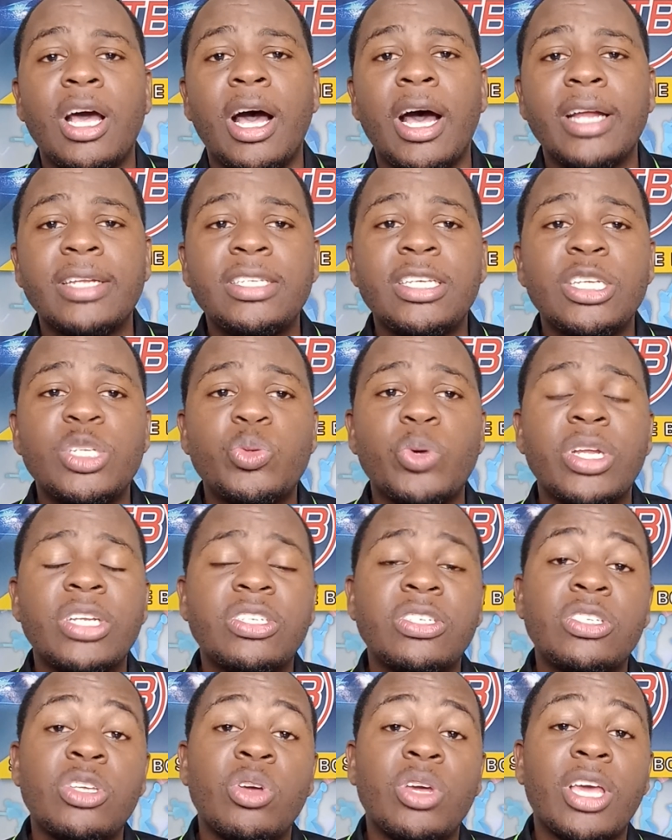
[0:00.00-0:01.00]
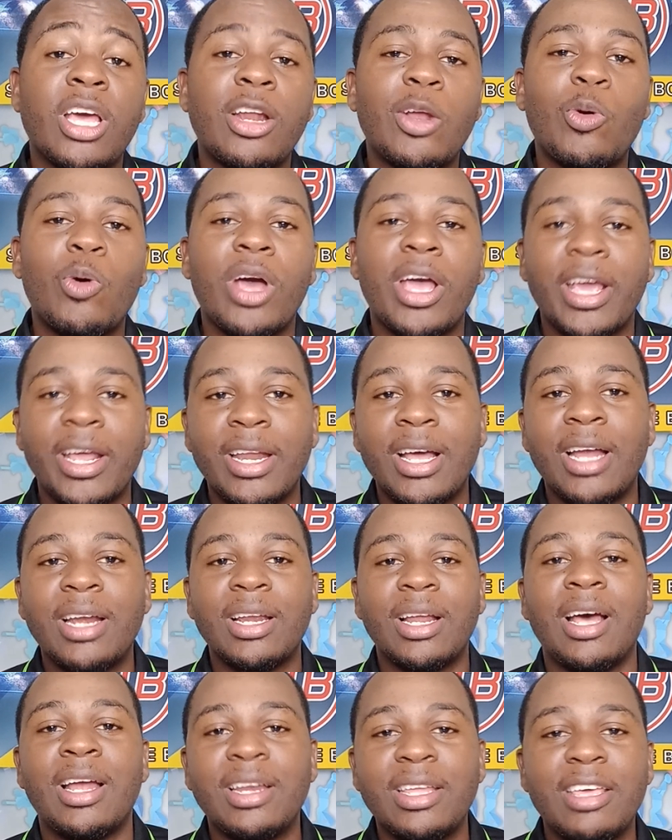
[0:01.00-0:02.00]
T20, so you can go ahead
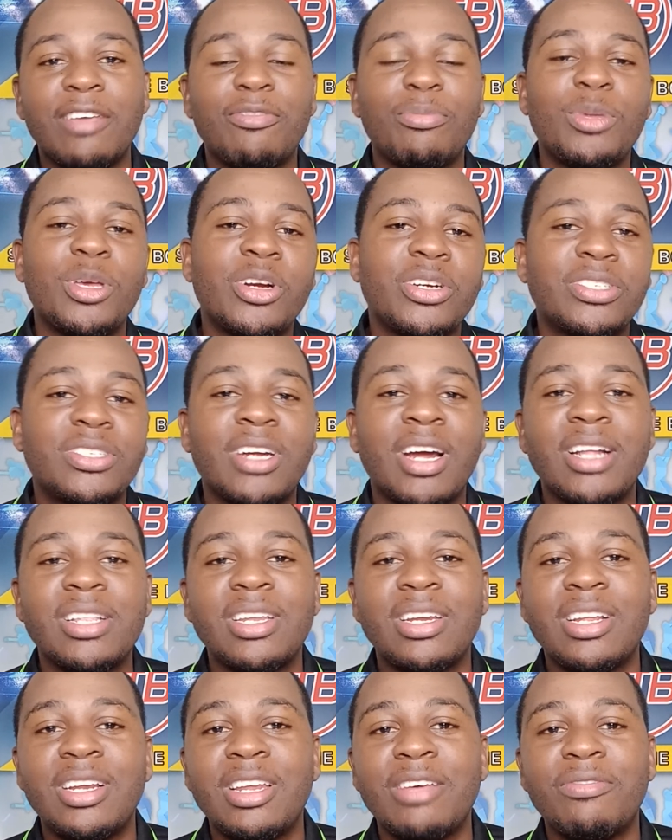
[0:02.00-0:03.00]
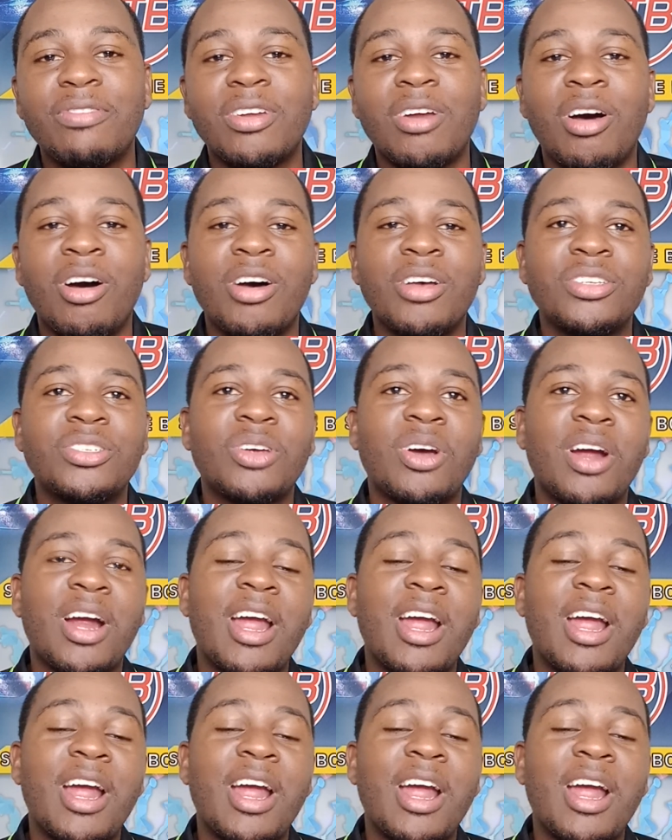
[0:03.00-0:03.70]
and give me your starting 11 also.